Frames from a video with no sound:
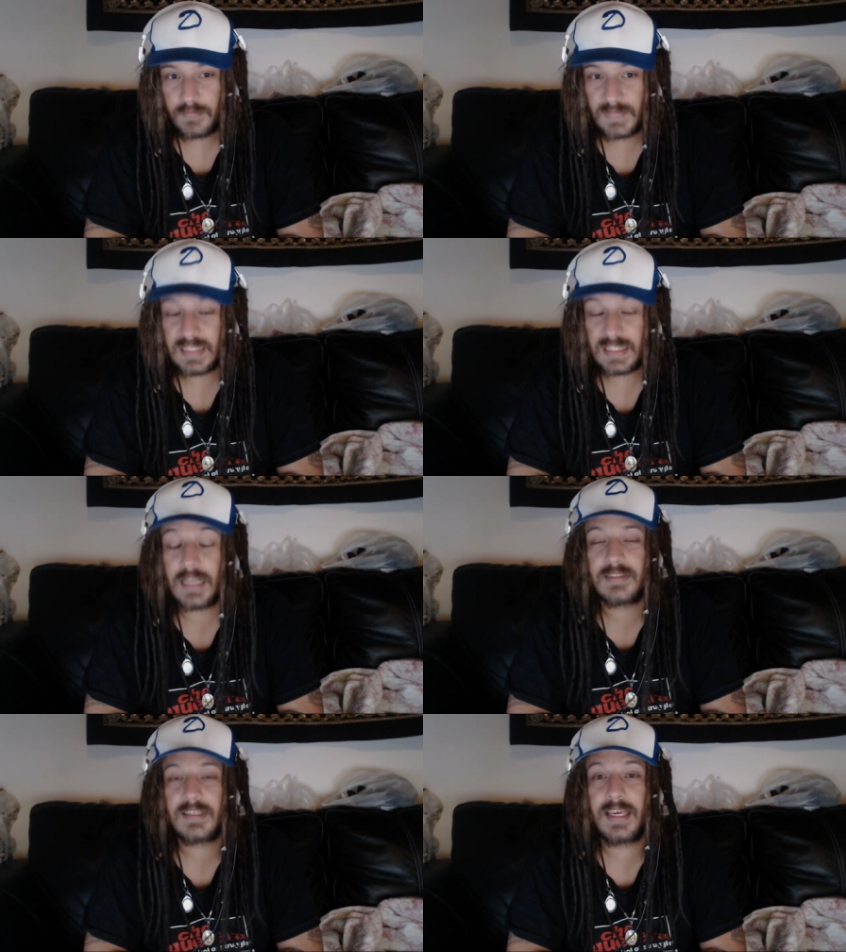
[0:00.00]

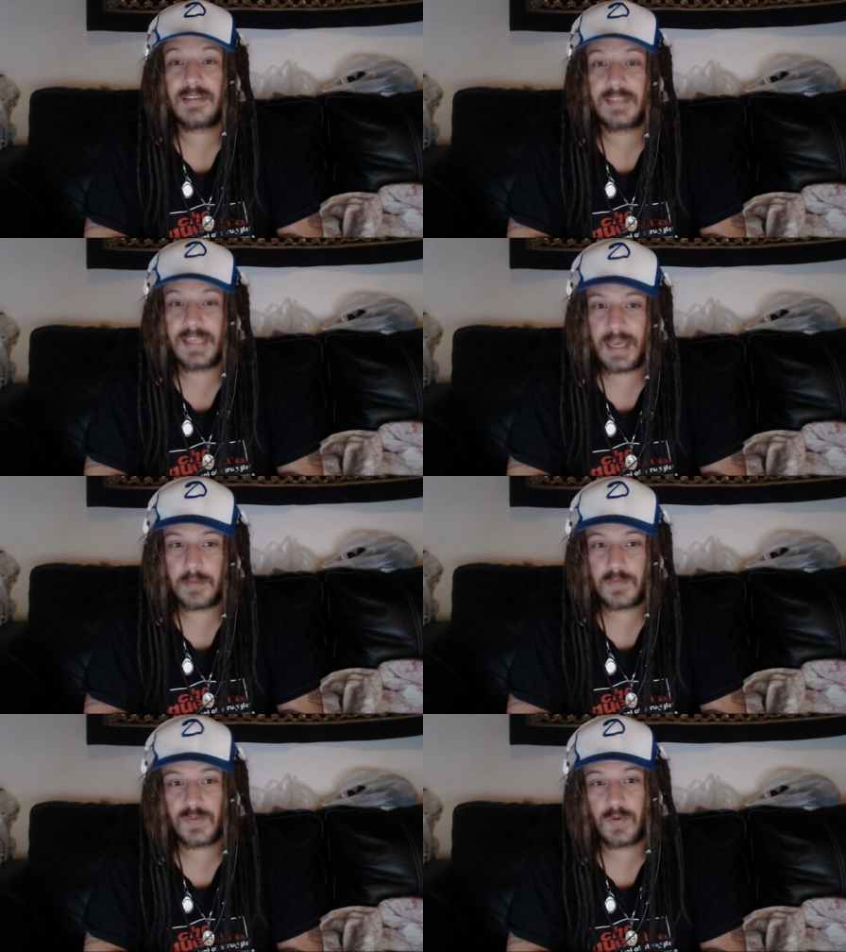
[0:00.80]
Telltale
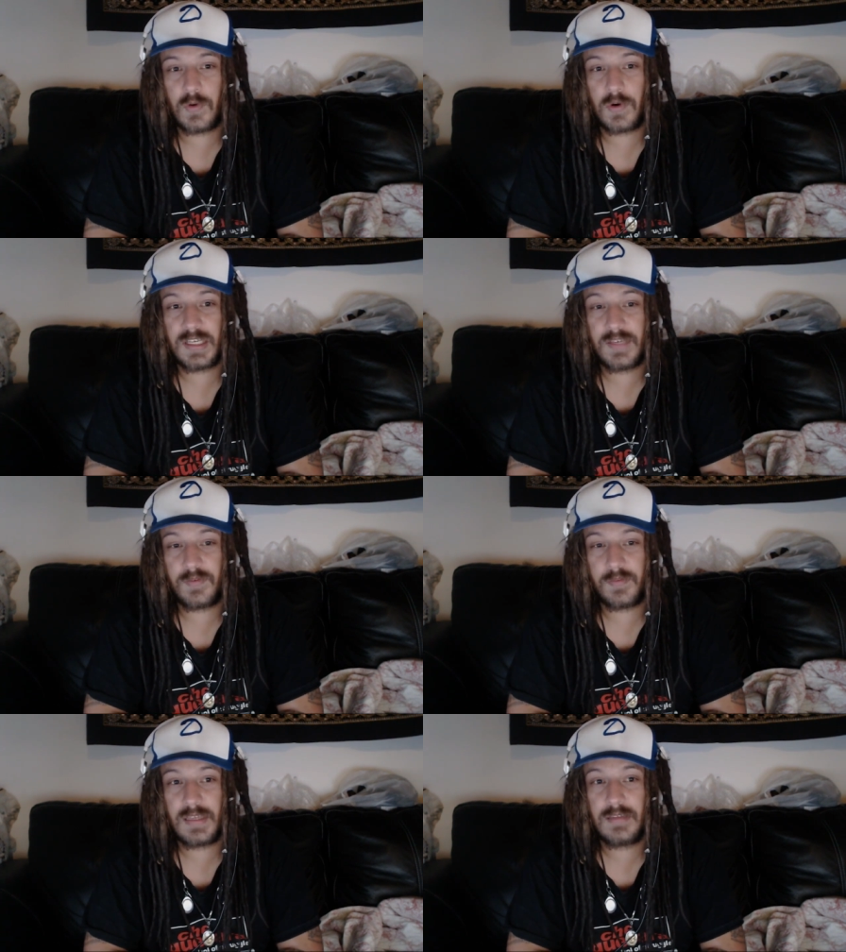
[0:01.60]
Games for
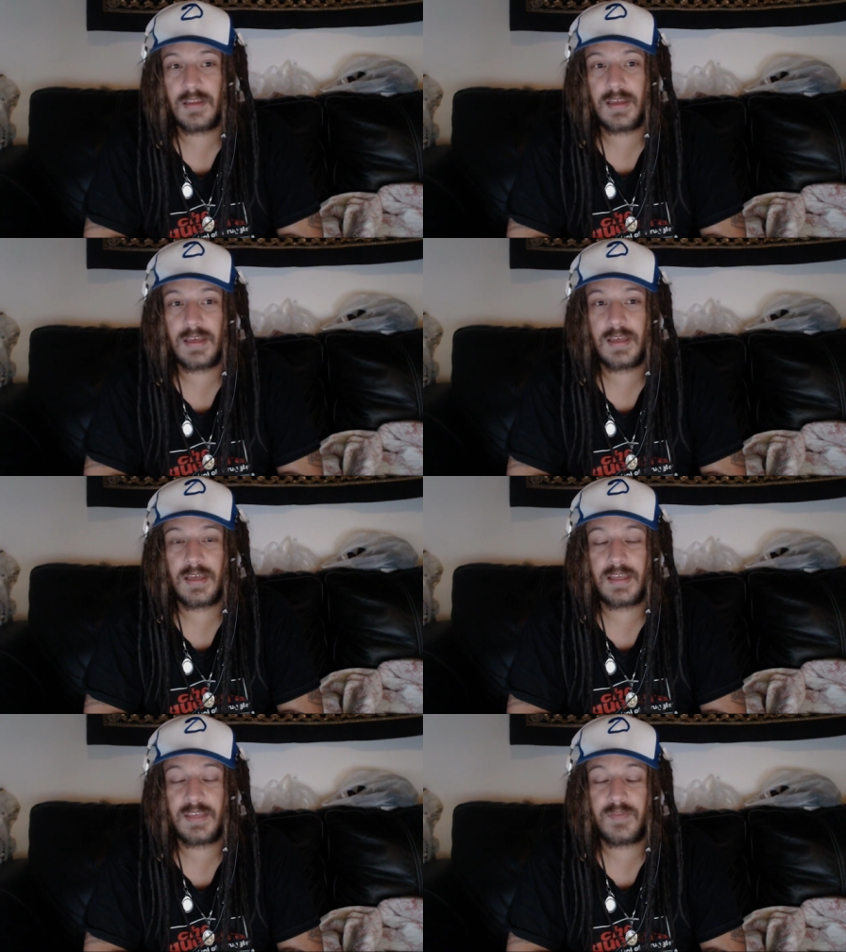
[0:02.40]
giving it,
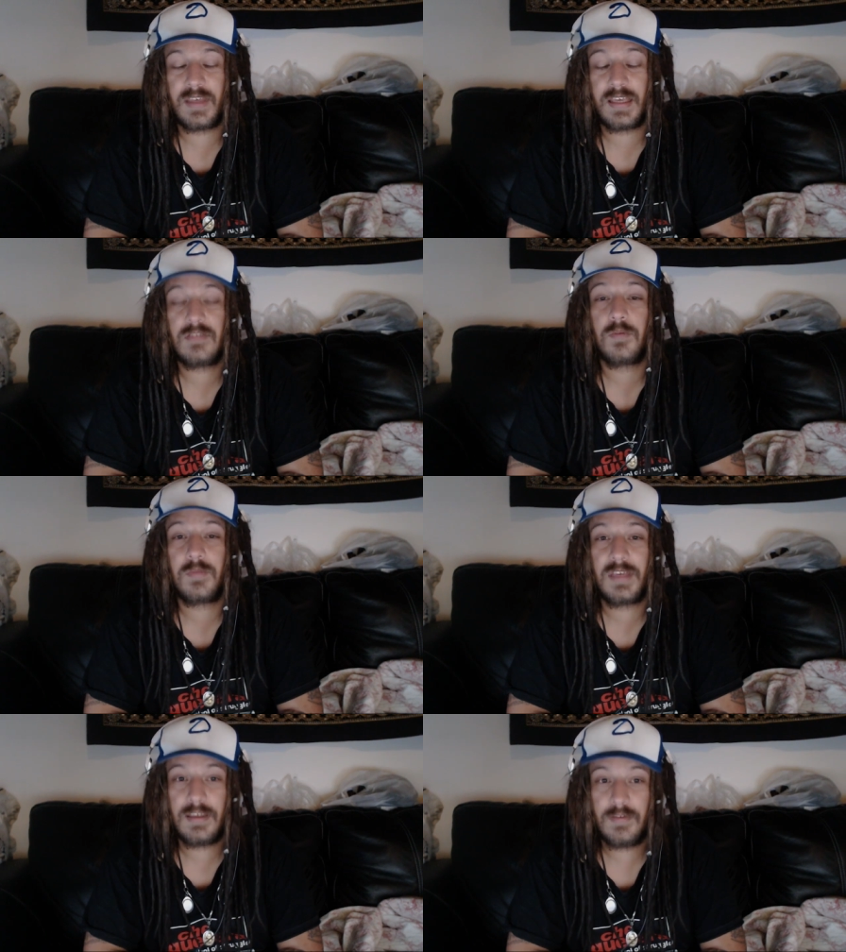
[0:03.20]
uh, giving it to
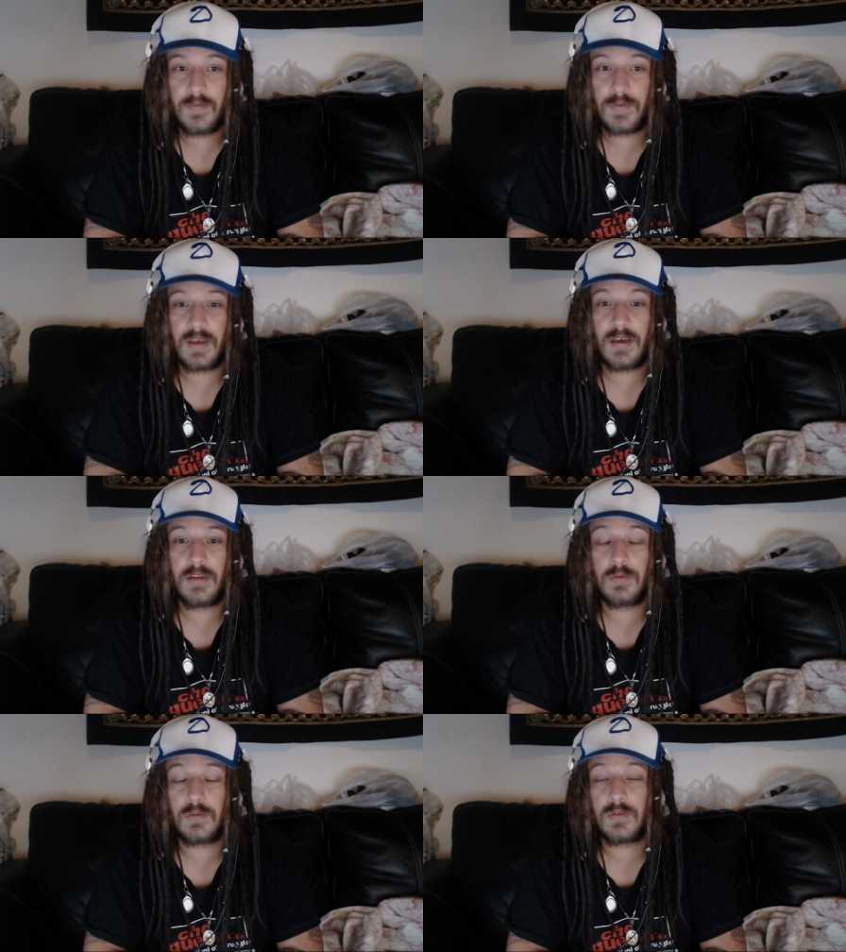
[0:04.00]
me uh,
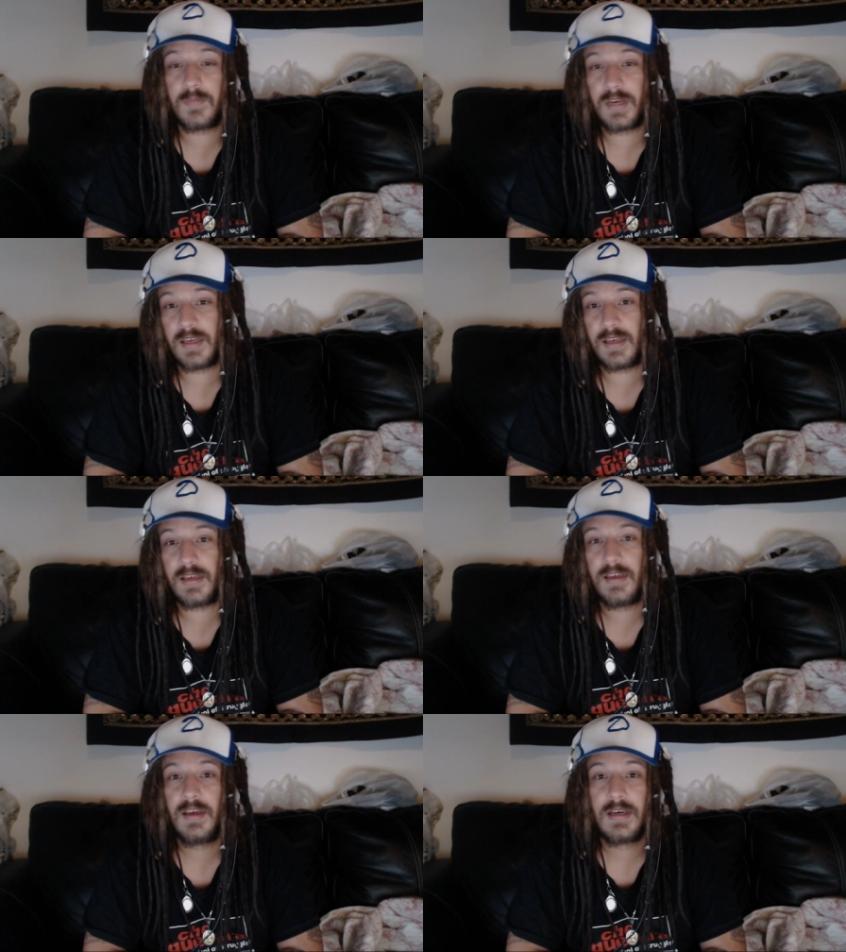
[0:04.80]
due to my